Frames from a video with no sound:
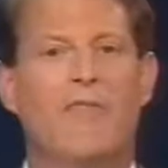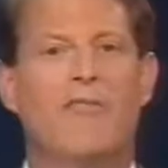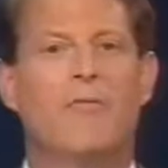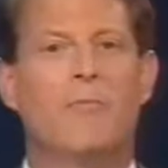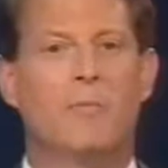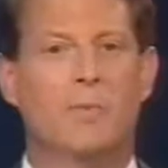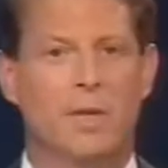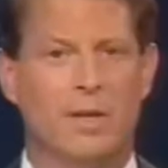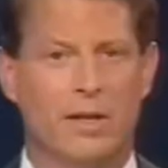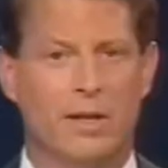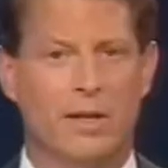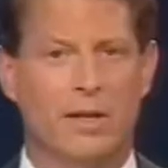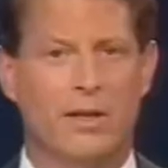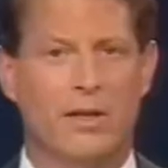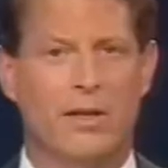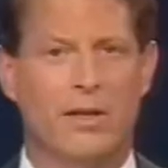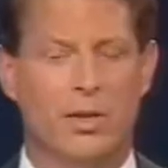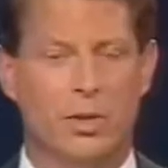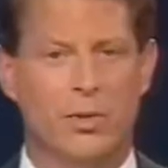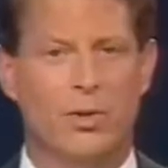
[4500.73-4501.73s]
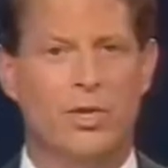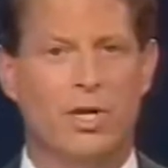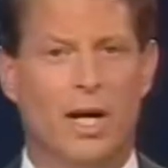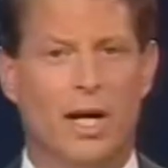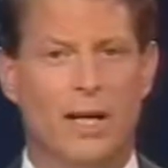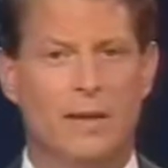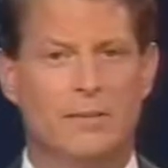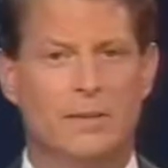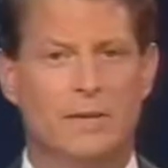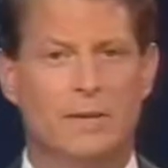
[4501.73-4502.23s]
million new
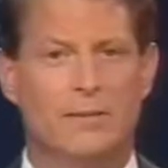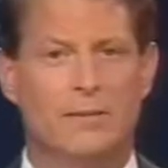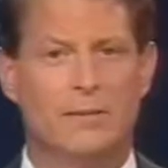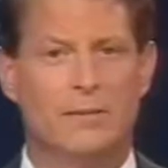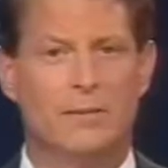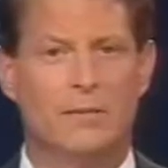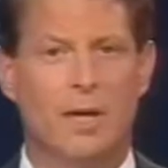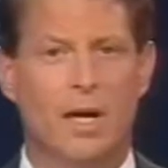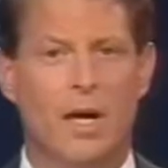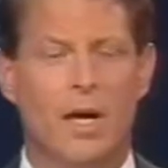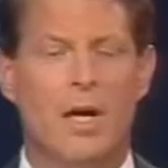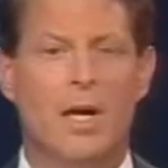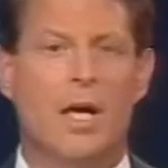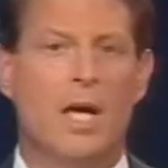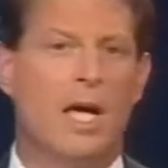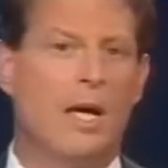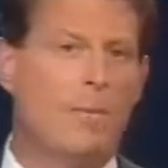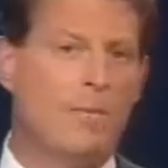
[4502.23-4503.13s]
jobs. He